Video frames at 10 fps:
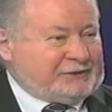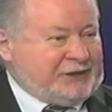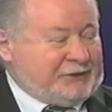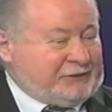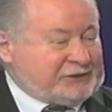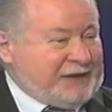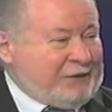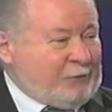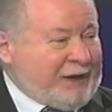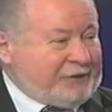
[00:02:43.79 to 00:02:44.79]
Senator
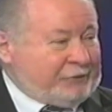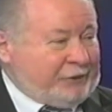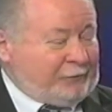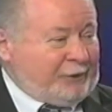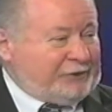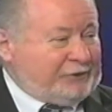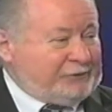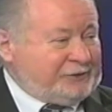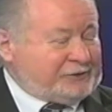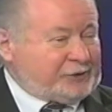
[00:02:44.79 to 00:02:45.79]
Scott Wagner, a
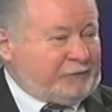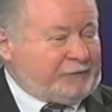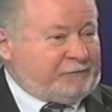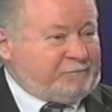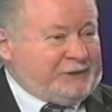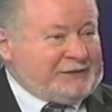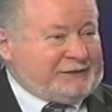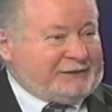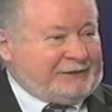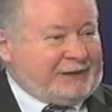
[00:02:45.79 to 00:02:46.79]
well-known conservative, beat
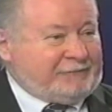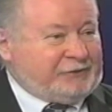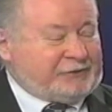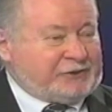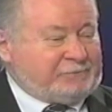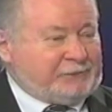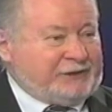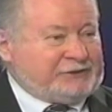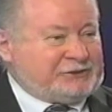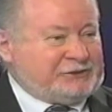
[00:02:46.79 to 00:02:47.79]
the governor to the
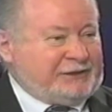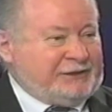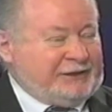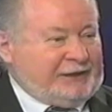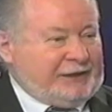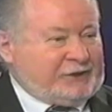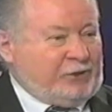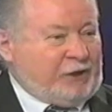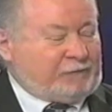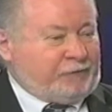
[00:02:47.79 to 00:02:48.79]
punch and
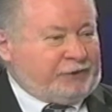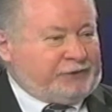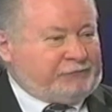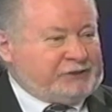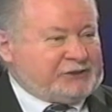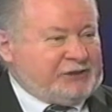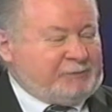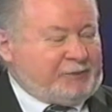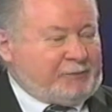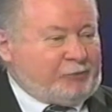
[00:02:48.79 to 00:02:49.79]
called for an increase in the
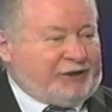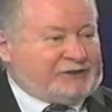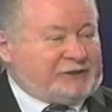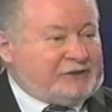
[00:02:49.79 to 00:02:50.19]
minimum wage.